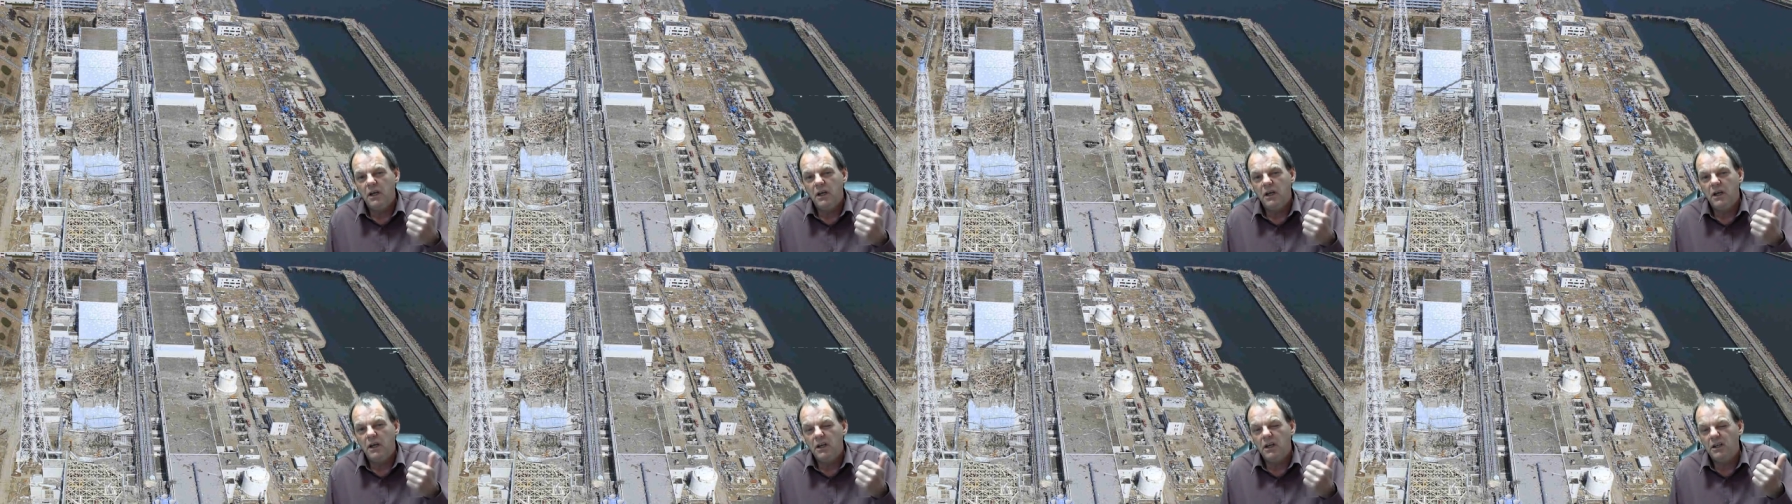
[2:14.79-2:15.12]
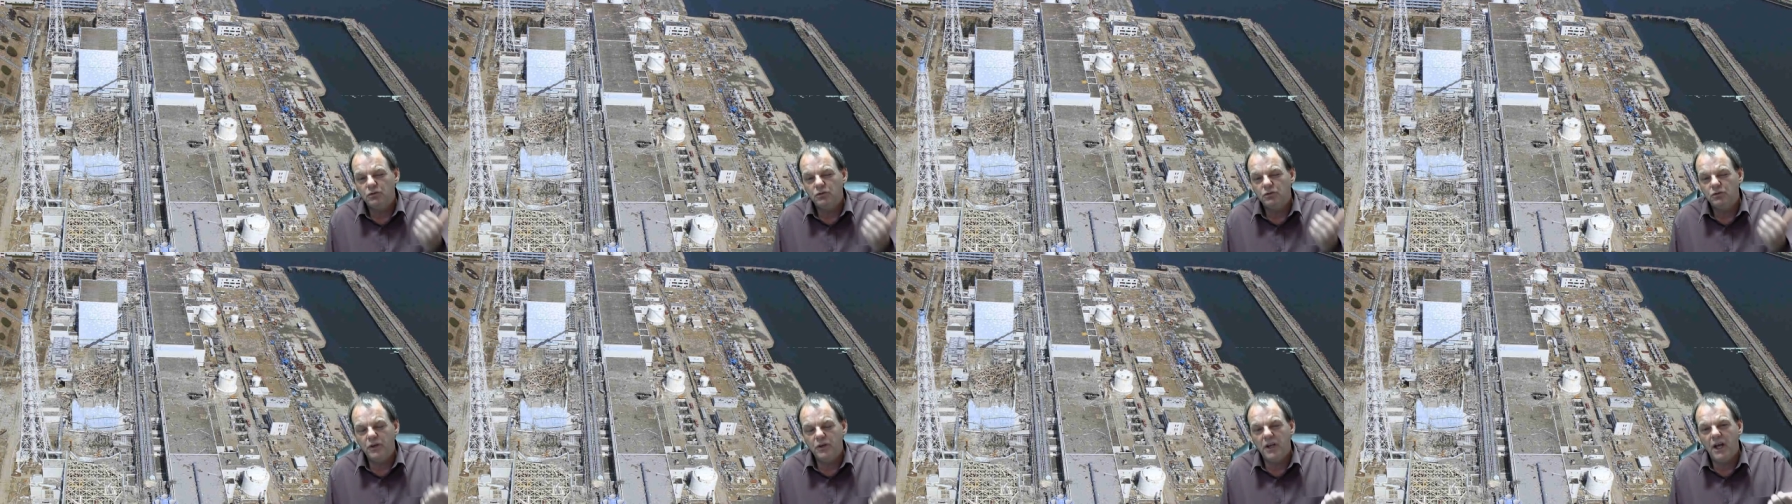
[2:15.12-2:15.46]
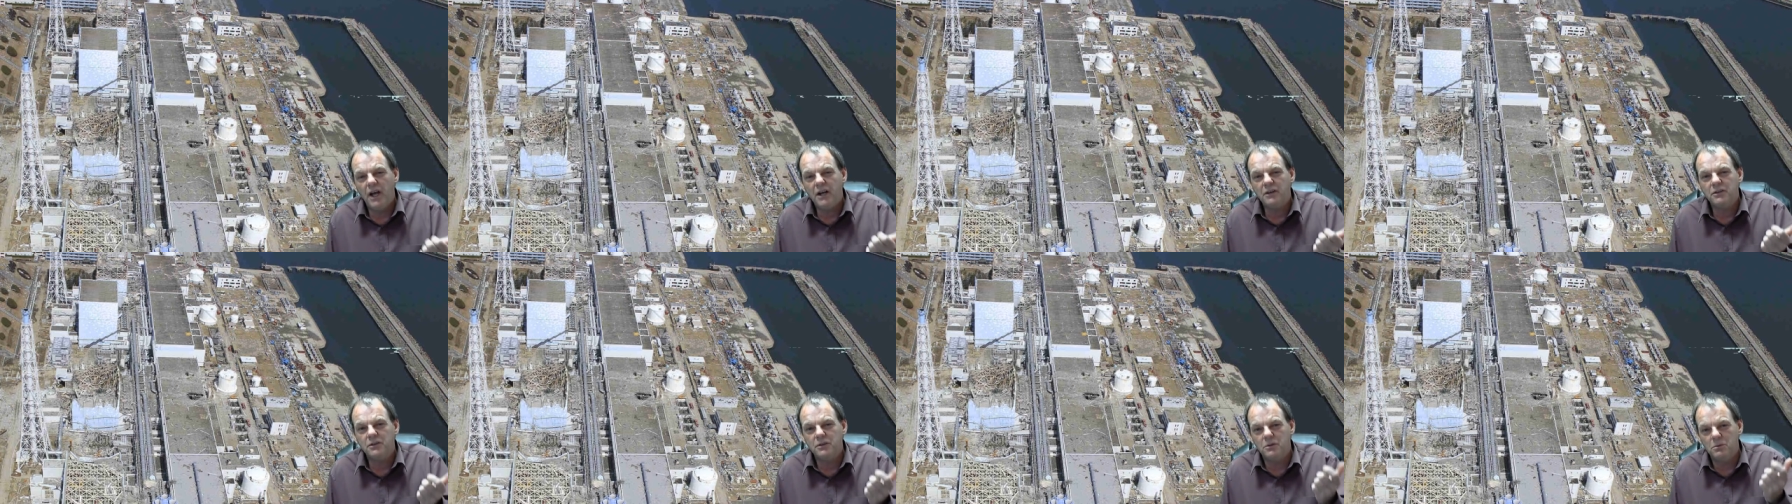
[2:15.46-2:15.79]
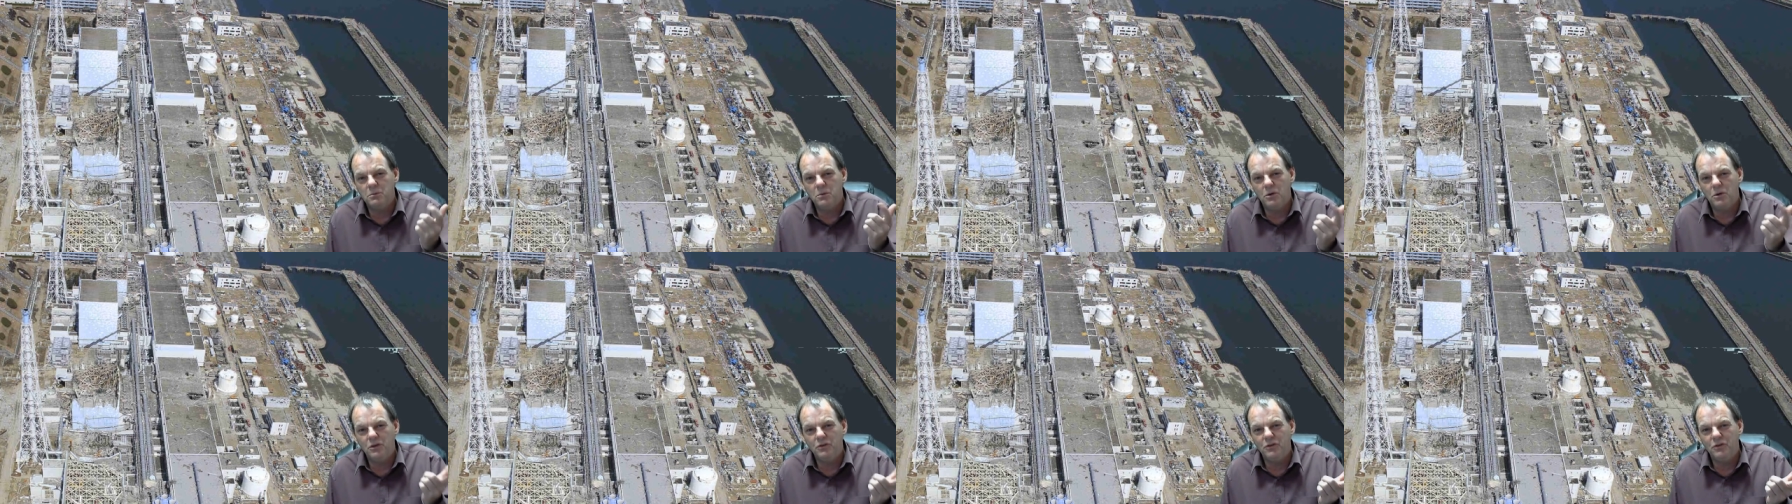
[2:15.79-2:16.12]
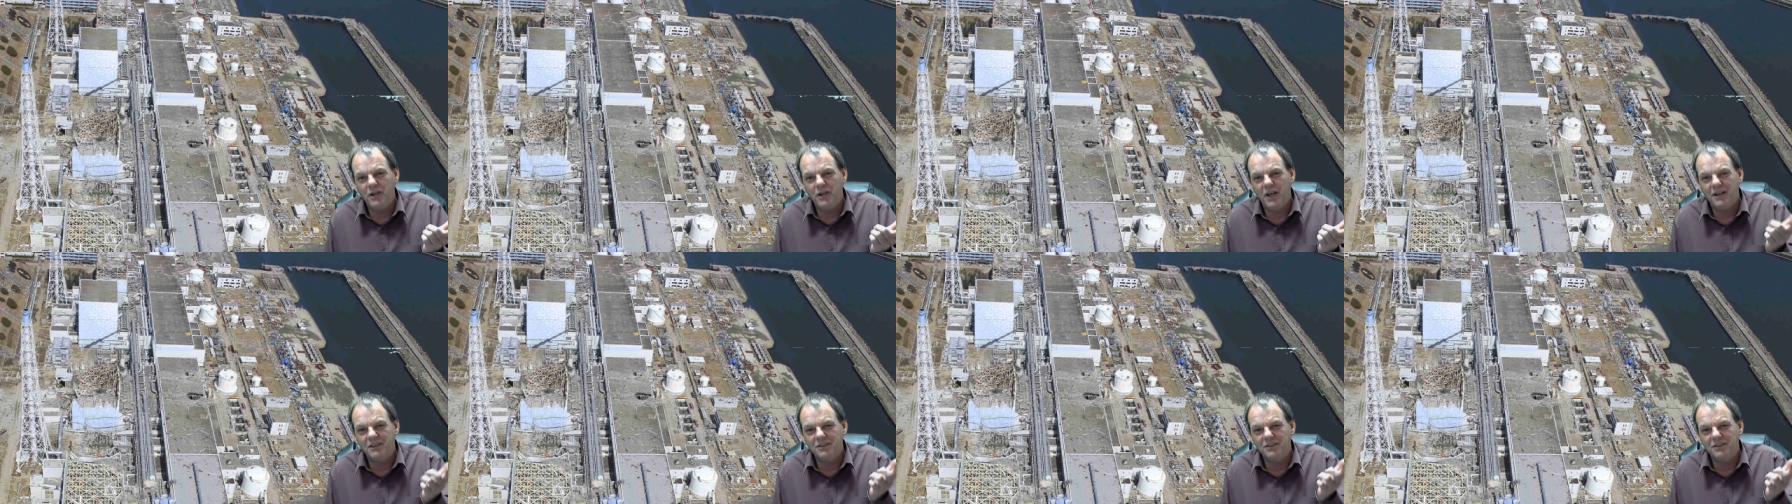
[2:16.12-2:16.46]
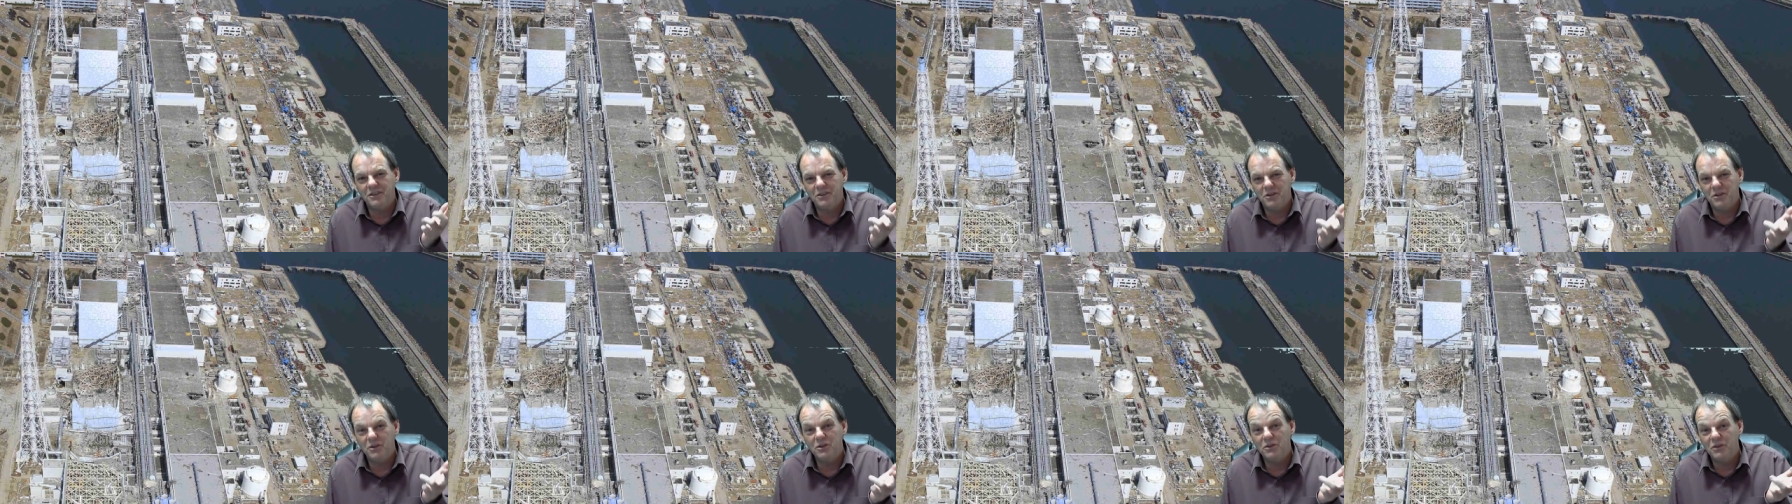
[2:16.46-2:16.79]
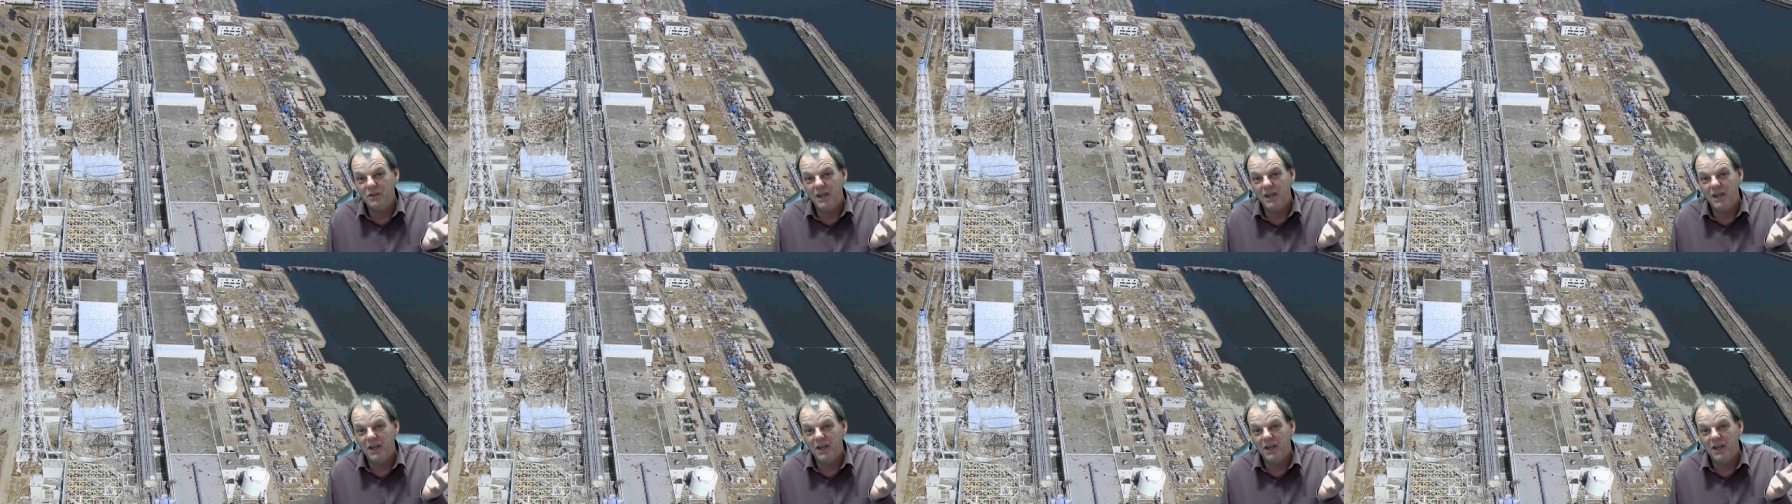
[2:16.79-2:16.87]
And it's Reactor 1, Reactor 2,